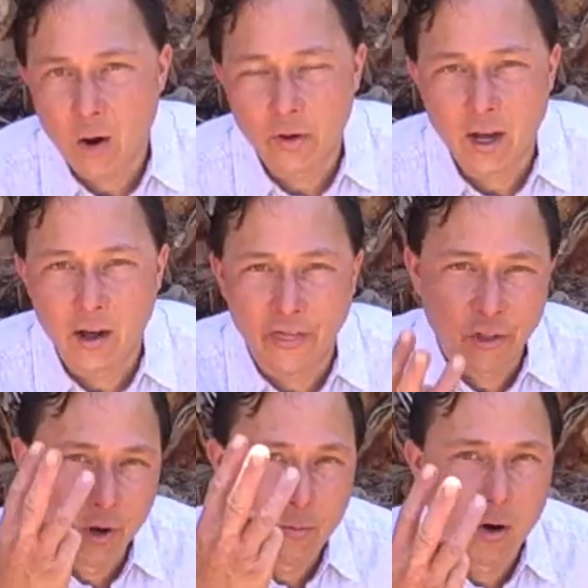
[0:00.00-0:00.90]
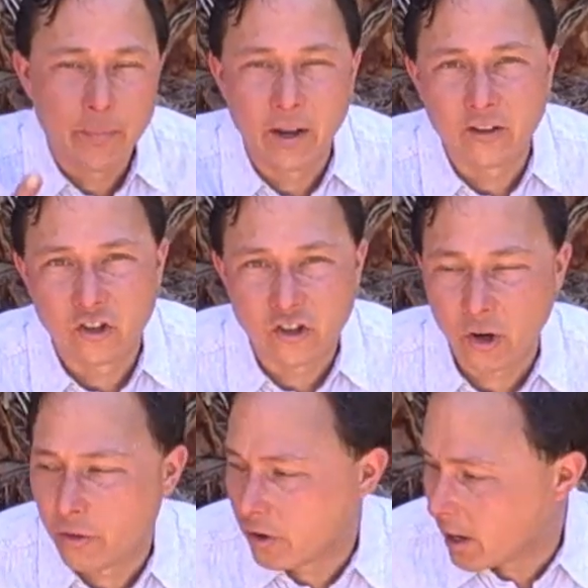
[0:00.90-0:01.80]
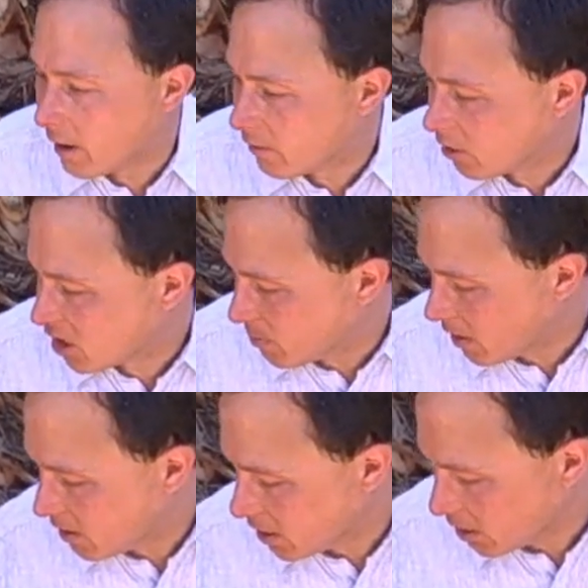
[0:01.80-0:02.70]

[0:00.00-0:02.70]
Now we got 3 more beds to share with you guys. This bed